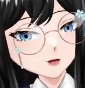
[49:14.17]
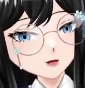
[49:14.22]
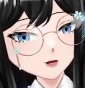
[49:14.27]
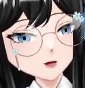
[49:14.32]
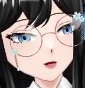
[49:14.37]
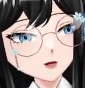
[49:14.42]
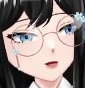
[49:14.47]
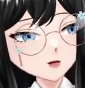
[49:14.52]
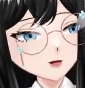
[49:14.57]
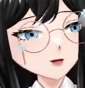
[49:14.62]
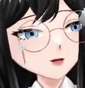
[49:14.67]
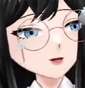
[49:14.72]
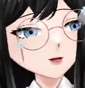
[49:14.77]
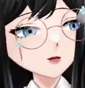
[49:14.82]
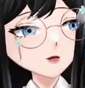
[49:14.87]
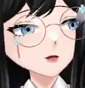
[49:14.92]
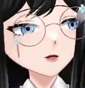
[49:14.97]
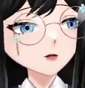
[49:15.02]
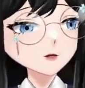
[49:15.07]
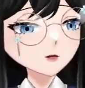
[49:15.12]
That's the
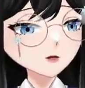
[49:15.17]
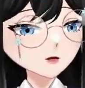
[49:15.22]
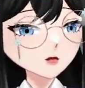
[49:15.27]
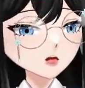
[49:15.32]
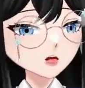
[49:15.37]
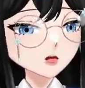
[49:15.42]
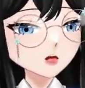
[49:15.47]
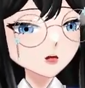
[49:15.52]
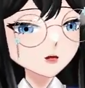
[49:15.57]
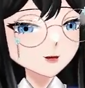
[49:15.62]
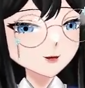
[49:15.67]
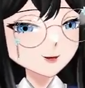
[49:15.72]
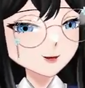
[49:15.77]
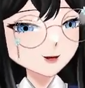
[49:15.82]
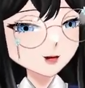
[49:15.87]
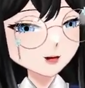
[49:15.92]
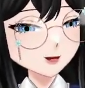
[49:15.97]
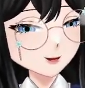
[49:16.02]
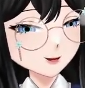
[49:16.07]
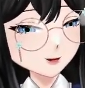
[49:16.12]
crucial
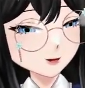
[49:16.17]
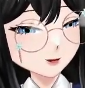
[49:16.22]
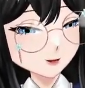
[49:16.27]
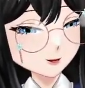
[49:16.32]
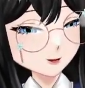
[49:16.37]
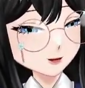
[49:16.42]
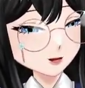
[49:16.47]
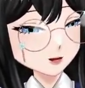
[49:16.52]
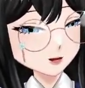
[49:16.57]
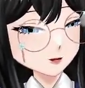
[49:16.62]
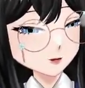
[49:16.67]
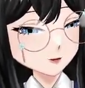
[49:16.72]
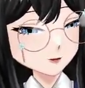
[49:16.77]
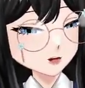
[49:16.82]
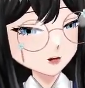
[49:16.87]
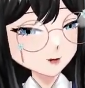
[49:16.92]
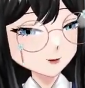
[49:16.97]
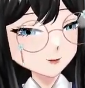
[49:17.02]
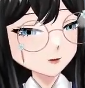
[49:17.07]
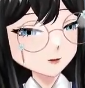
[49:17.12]
line that we have
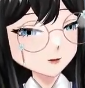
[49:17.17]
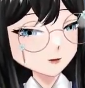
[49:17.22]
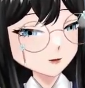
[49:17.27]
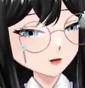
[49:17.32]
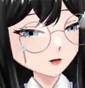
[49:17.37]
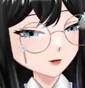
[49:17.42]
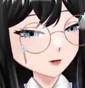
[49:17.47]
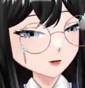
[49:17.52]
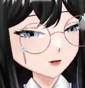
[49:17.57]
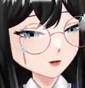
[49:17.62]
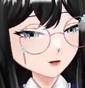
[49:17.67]
to remember.